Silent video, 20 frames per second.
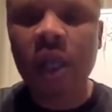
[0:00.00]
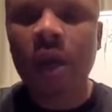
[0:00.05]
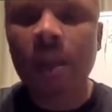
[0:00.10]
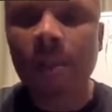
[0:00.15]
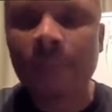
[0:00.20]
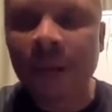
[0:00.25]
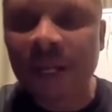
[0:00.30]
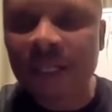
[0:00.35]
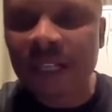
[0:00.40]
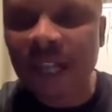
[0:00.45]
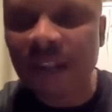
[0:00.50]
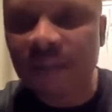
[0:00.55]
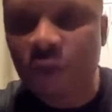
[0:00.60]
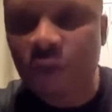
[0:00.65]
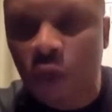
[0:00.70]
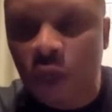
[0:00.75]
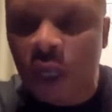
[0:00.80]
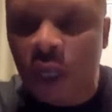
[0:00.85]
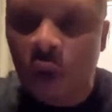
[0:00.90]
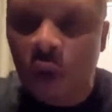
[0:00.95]
but if you
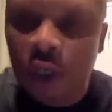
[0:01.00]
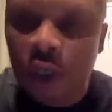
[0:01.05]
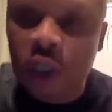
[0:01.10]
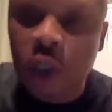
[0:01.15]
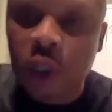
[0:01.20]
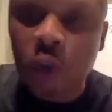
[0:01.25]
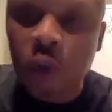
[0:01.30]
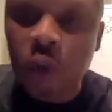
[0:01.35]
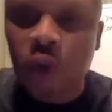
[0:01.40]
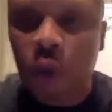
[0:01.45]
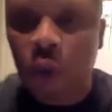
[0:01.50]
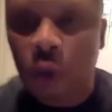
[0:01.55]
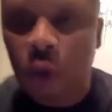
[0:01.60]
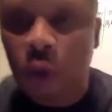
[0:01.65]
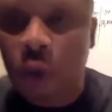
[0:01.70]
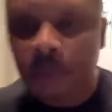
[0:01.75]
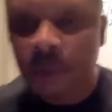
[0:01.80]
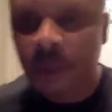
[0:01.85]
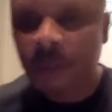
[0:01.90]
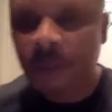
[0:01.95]
can go to
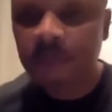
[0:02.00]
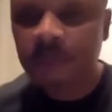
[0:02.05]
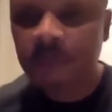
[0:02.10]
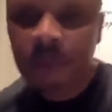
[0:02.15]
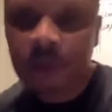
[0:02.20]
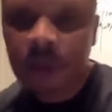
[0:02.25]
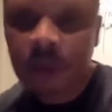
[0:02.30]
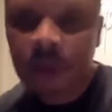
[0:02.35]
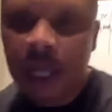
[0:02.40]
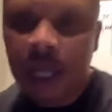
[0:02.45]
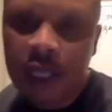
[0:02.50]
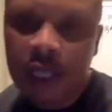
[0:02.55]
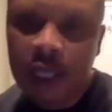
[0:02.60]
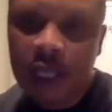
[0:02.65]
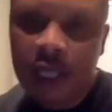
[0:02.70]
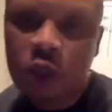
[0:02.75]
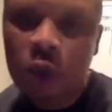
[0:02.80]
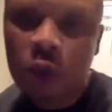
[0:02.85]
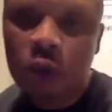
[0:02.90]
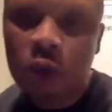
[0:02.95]
YouTube and
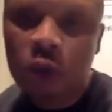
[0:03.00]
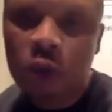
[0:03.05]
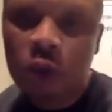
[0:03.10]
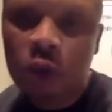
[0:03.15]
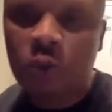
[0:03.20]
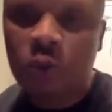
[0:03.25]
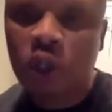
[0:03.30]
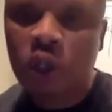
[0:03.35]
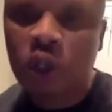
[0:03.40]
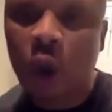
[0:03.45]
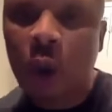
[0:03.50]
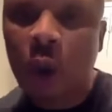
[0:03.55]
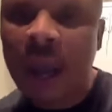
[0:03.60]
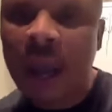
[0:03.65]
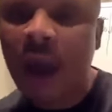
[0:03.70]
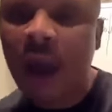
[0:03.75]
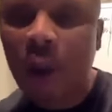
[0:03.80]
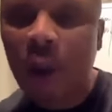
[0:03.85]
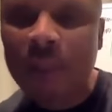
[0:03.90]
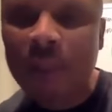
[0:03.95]
you YouTube
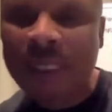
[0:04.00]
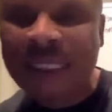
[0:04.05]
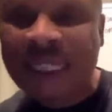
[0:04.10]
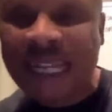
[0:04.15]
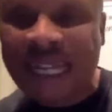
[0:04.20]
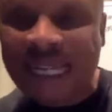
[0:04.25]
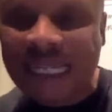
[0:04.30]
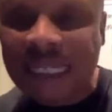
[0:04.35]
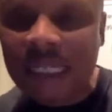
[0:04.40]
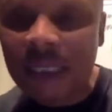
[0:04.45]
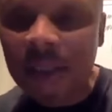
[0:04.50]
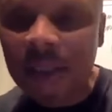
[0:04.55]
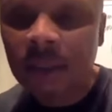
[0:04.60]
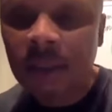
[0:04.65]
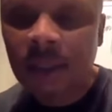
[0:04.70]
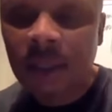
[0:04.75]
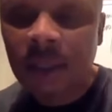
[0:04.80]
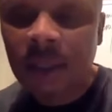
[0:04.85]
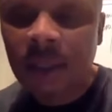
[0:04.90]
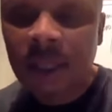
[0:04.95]
Joel Medina,
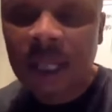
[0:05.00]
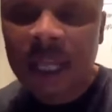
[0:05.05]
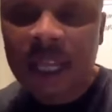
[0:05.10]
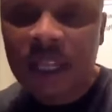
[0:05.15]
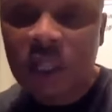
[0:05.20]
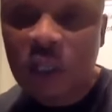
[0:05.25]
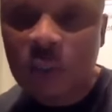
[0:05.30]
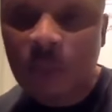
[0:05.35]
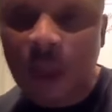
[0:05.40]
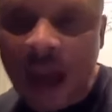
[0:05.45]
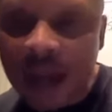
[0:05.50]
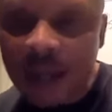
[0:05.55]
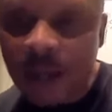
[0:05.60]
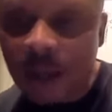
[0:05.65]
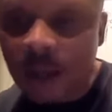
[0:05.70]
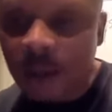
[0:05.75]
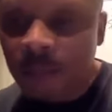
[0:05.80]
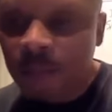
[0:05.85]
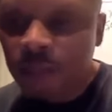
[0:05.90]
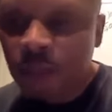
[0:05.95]

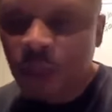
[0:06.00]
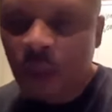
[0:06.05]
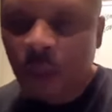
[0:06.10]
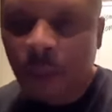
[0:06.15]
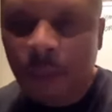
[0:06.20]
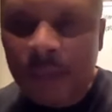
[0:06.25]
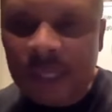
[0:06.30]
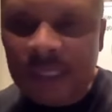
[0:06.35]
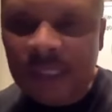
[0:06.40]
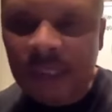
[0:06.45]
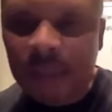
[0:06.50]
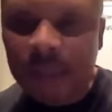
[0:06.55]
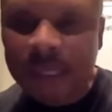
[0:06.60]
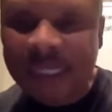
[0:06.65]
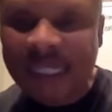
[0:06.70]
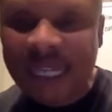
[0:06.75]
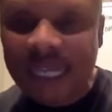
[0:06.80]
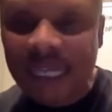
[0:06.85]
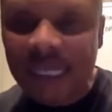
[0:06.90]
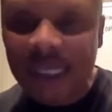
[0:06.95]
Nspire, Mr.
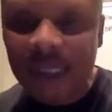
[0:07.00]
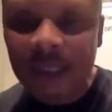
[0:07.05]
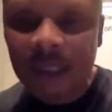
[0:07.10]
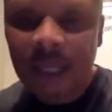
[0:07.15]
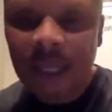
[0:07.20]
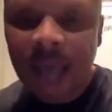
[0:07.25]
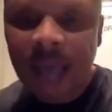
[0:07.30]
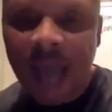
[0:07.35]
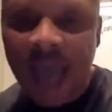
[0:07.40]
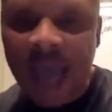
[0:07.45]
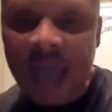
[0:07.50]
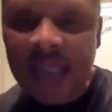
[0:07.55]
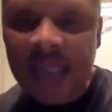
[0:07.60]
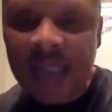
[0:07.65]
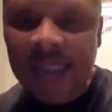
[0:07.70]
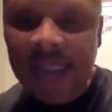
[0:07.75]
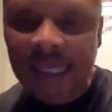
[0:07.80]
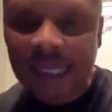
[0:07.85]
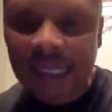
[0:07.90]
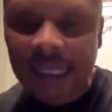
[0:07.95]
Medina has
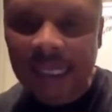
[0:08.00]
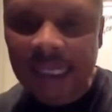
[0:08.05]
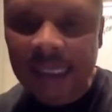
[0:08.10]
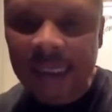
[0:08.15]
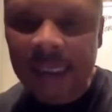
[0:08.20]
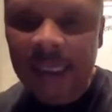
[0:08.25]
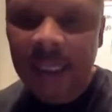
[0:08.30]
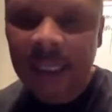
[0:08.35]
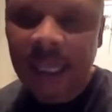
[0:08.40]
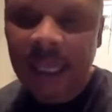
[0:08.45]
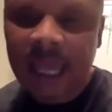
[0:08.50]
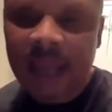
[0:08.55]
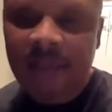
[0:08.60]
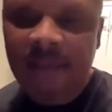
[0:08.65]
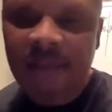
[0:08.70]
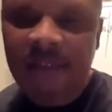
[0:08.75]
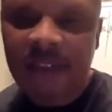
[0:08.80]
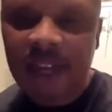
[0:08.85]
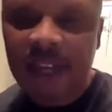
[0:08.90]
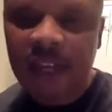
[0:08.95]
done a
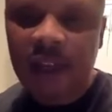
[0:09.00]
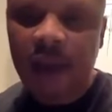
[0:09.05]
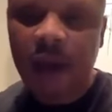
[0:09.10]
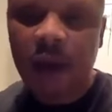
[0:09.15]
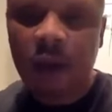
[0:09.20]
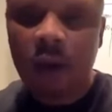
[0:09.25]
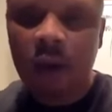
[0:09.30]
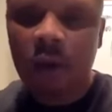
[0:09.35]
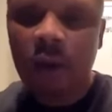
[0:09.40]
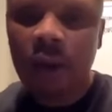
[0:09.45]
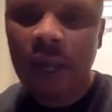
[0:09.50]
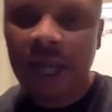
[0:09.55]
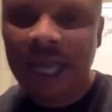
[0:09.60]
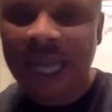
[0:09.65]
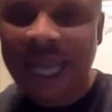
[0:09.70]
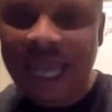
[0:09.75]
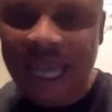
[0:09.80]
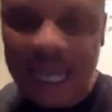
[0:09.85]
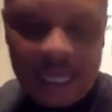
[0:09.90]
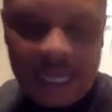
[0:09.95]
video
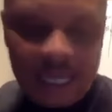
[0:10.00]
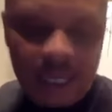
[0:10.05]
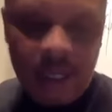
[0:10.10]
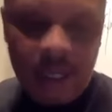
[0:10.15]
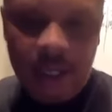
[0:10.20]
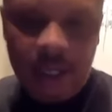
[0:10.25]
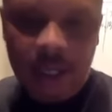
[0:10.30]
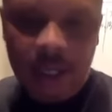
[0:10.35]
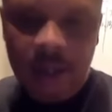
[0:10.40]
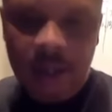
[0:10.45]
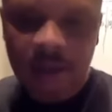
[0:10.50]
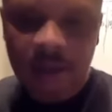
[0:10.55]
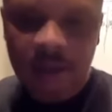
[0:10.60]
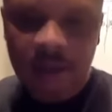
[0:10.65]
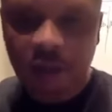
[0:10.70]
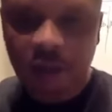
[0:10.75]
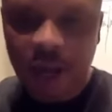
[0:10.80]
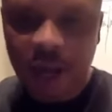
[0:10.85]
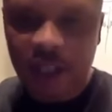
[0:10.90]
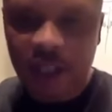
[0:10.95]
in
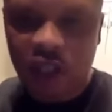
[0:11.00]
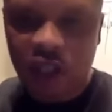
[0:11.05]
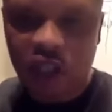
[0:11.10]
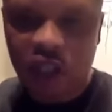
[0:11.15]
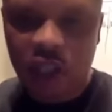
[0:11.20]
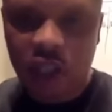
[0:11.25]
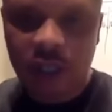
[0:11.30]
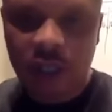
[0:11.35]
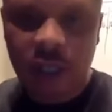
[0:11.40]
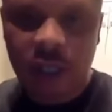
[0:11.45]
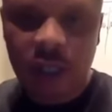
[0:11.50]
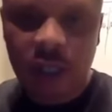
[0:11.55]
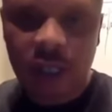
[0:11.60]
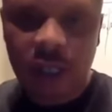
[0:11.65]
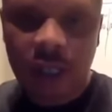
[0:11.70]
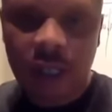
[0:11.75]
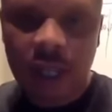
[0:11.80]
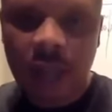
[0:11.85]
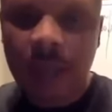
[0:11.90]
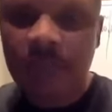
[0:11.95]
French.
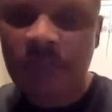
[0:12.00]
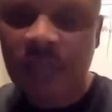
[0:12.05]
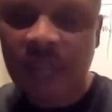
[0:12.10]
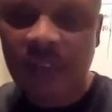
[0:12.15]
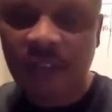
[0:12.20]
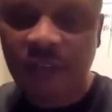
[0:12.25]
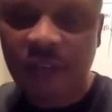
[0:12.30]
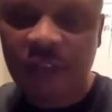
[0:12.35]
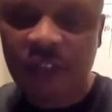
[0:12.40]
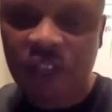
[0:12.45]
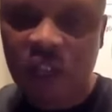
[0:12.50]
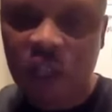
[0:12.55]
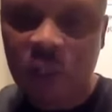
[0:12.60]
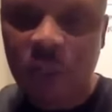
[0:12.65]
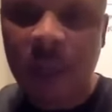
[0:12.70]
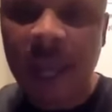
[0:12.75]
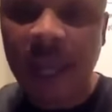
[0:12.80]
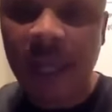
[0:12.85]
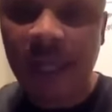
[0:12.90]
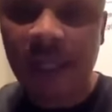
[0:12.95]
I'm saying French and
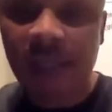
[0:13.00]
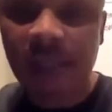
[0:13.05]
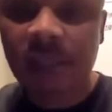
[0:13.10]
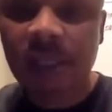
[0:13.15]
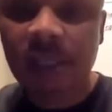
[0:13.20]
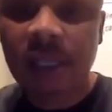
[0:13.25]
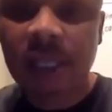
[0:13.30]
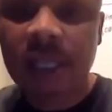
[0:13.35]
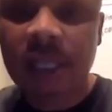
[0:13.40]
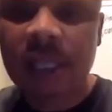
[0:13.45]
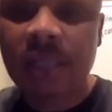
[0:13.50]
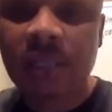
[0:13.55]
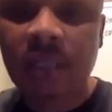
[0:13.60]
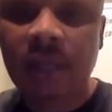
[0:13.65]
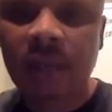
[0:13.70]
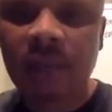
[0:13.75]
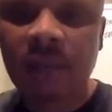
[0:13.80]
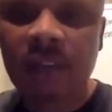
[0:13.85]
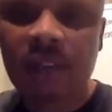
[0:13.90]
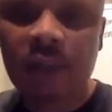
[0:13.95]
Spanish. He's
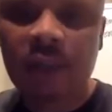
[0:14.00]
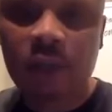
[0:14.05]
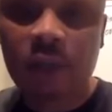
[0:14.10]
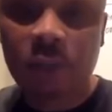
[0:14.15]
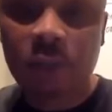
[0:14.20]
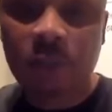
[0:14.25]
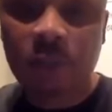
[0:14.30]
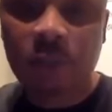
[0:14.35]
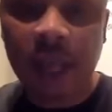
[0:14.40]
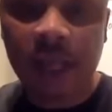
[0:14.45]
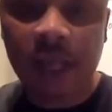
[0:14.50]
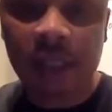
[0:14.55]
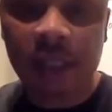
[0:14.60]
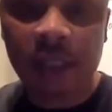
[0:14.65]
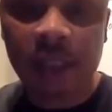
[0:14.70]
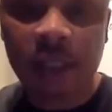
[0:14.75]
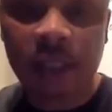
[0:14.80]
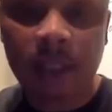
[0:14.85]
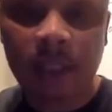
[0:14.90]
done a video in Spanish.